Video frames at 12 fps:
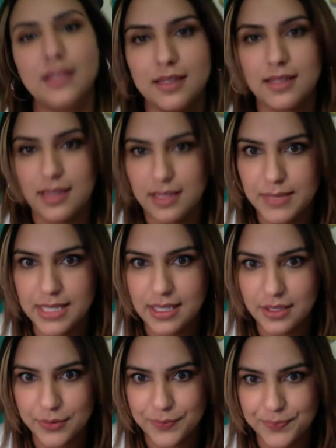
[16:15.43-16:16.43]
Let me tell
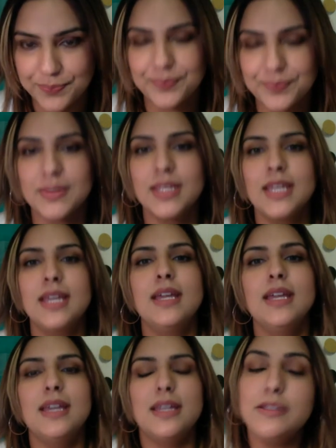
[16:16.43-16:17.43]
you.
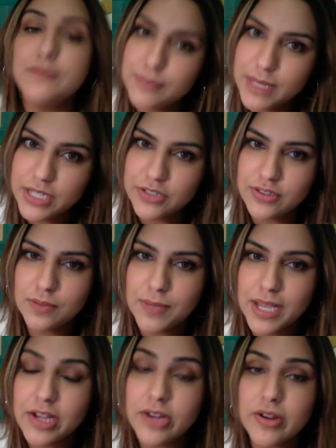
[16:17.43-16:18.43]
An informational
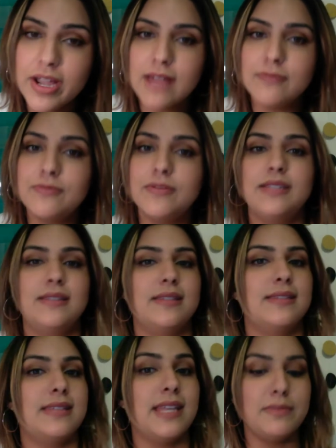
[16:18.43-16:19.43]
paragraph is the
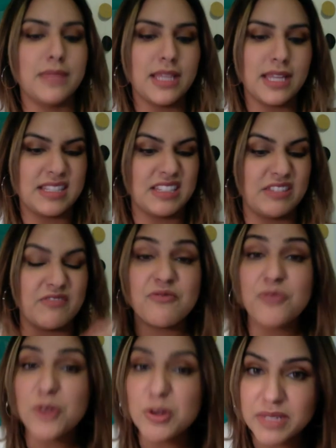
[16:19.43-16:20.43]
same thing as an
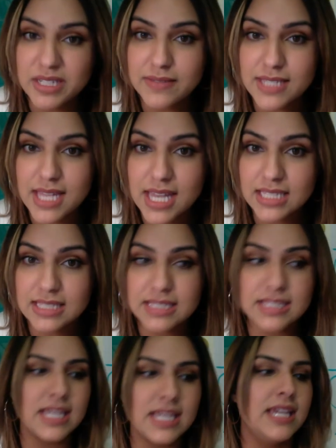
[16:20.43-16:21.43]
informative text.
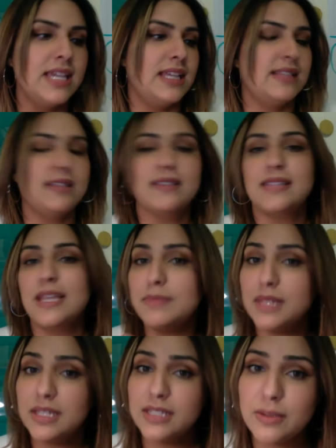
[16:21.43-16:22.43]
It's the same
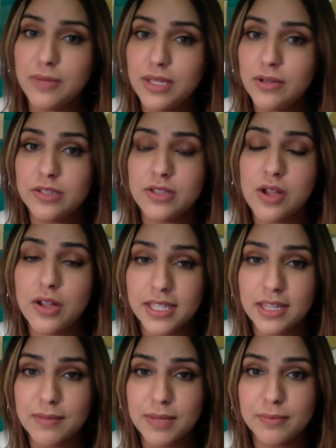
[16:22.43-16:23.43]
thing that we were talking
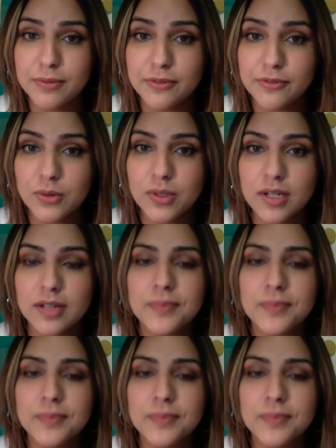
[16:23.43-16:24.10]
about before.